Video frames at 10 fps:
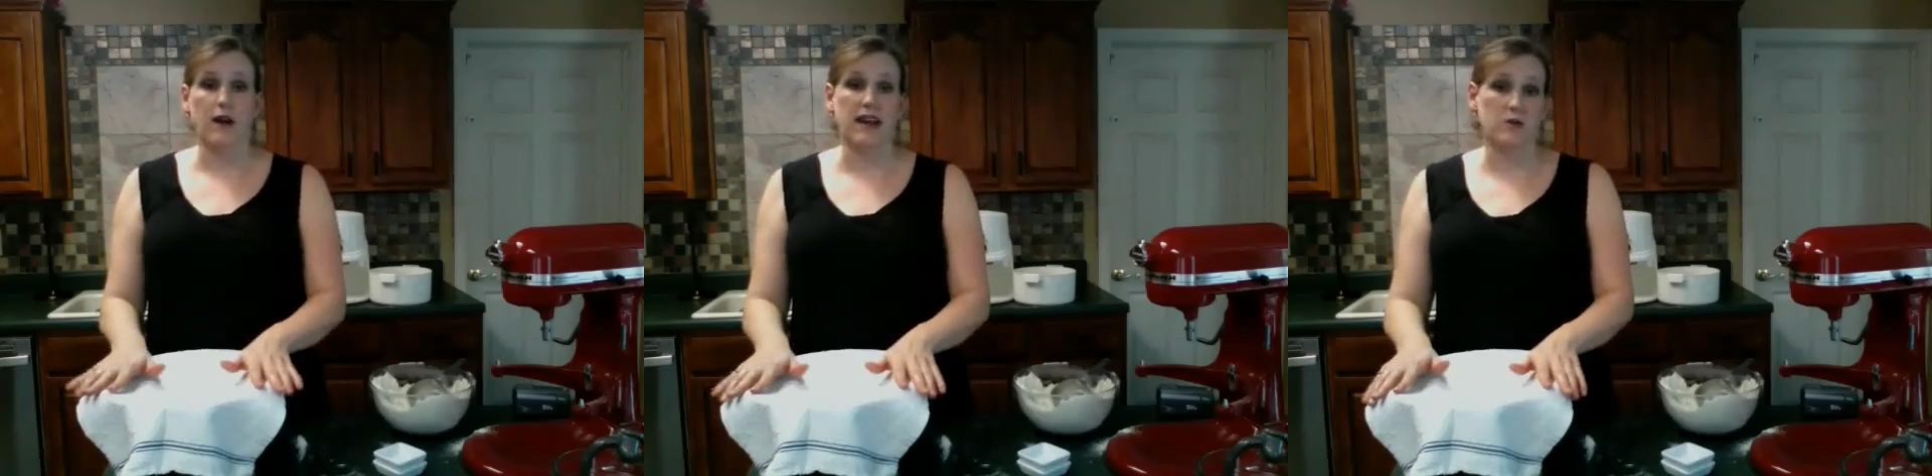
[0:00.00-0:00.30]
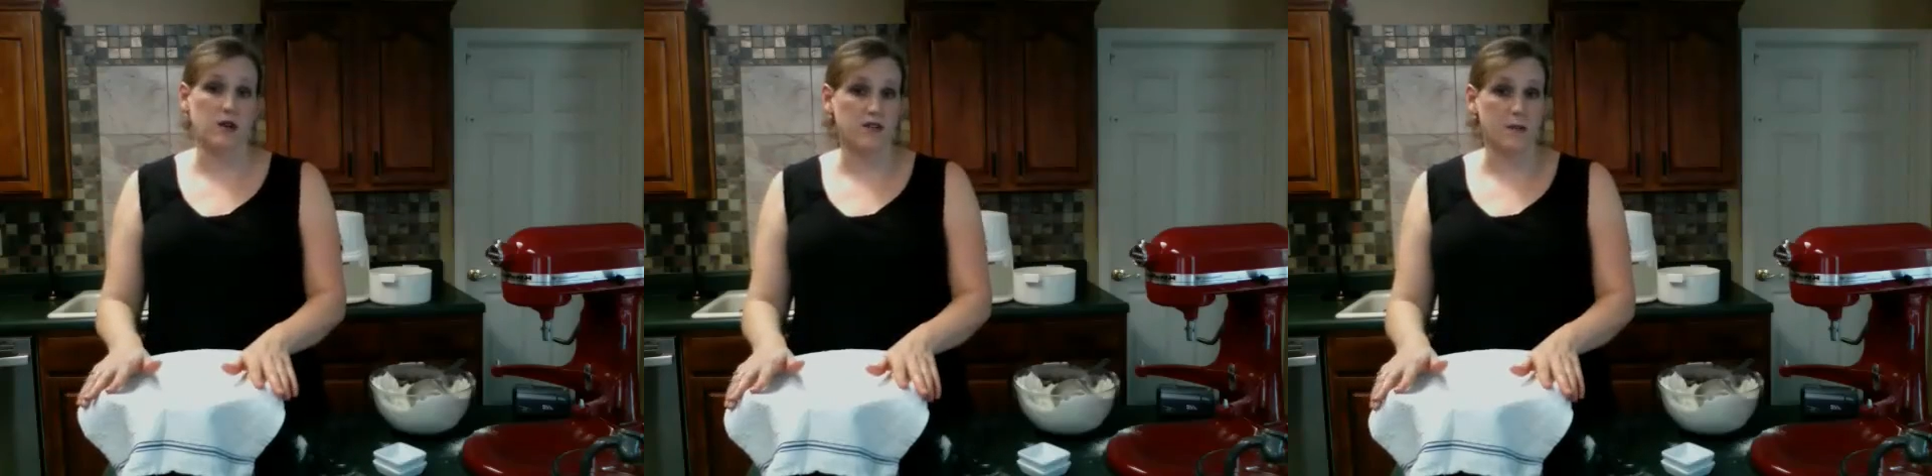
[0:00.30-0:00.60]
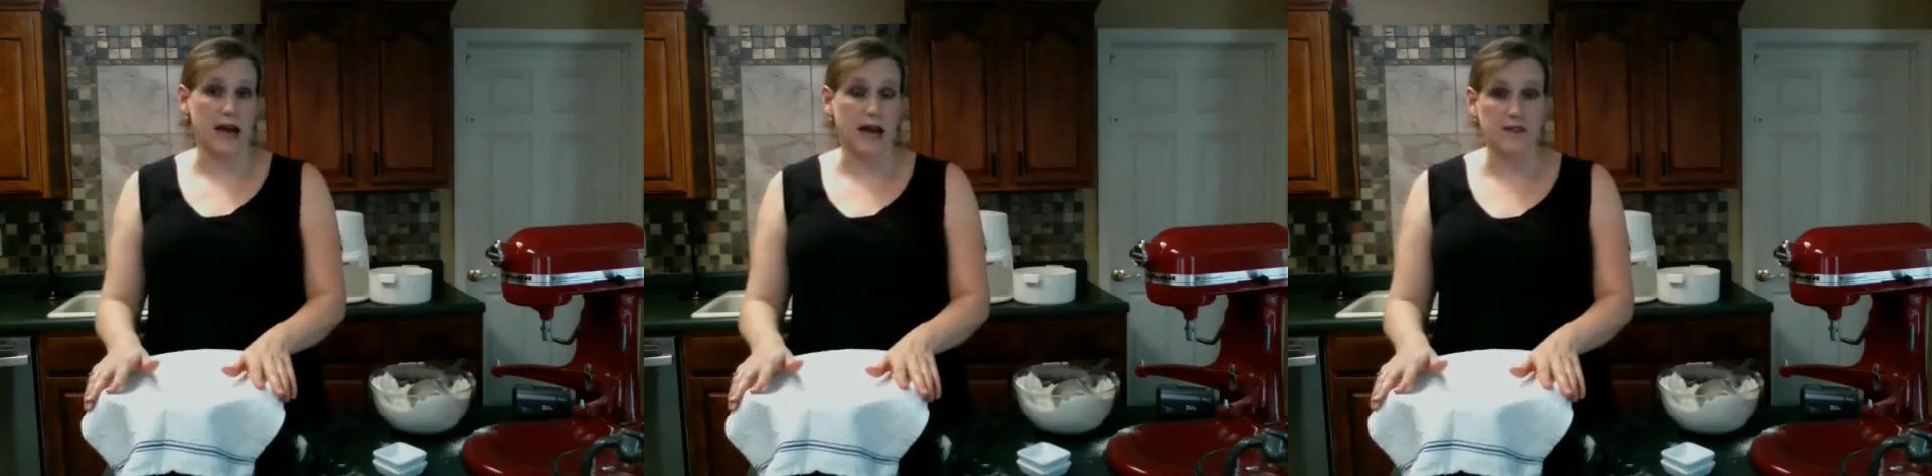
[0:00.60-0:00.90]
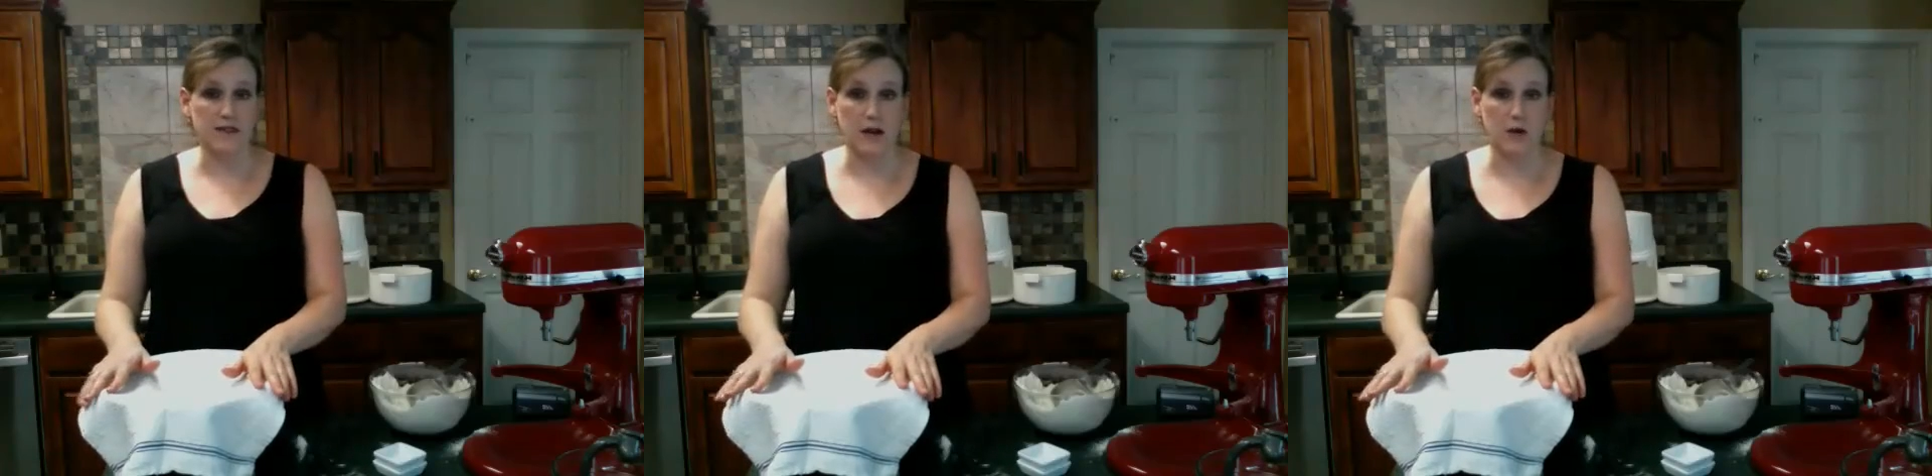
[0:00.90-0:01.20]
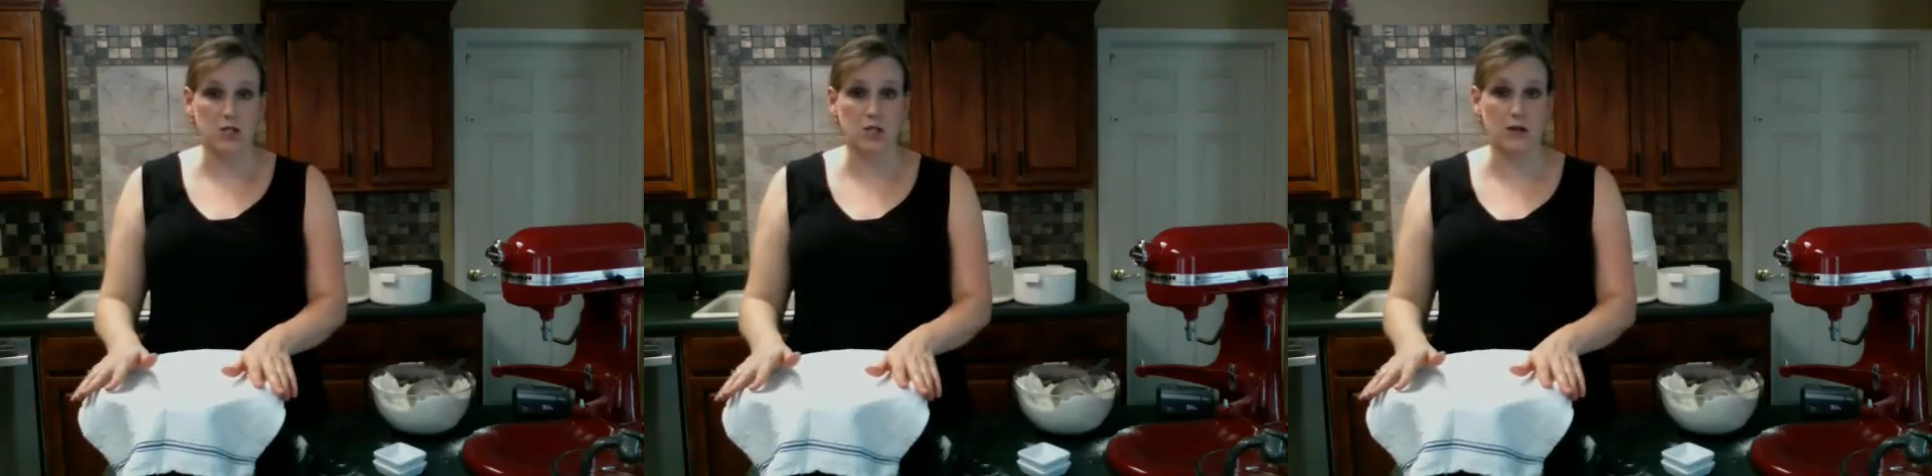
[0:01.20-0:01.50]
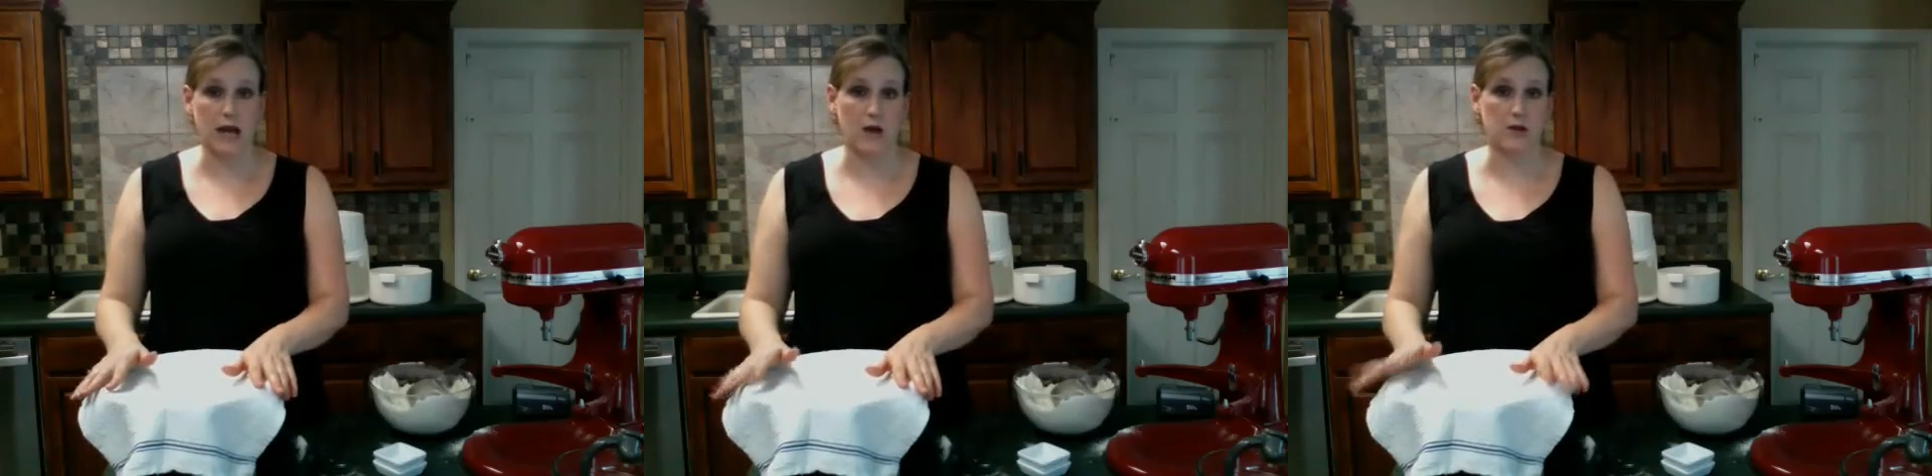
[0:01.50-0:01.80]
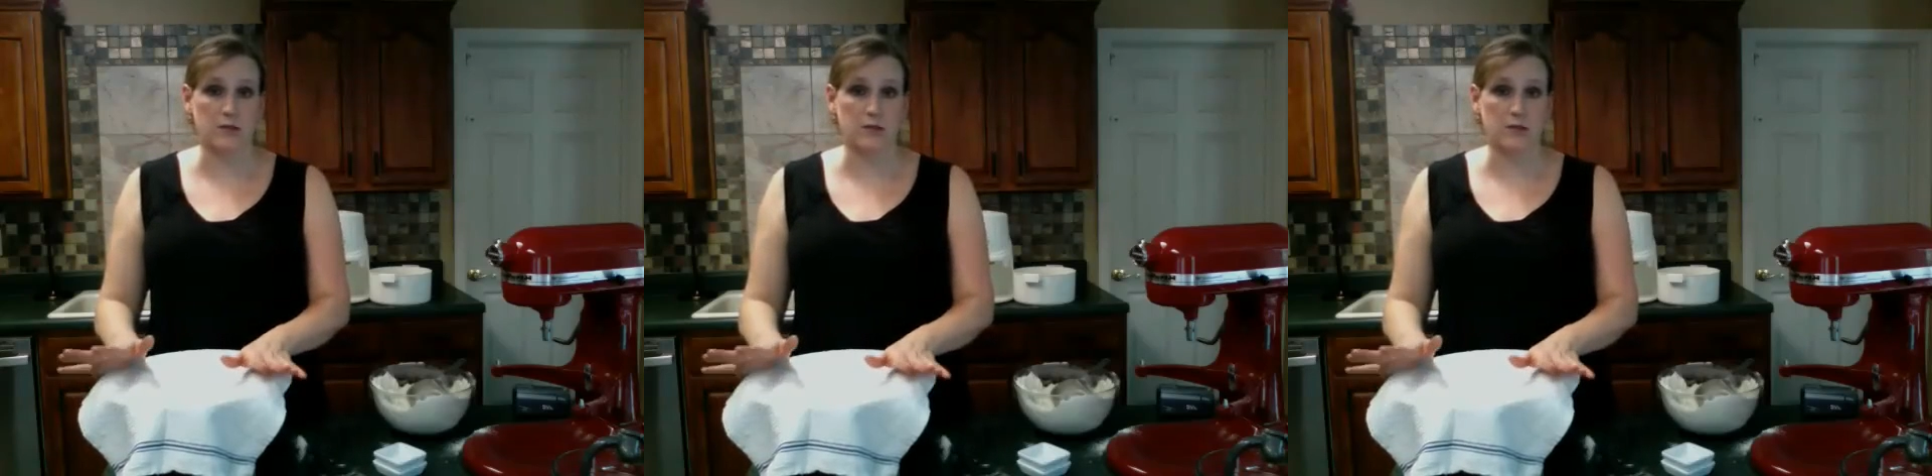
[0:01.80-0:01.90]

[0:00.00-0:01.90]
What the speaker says: anywhere from a half an hour to an hour,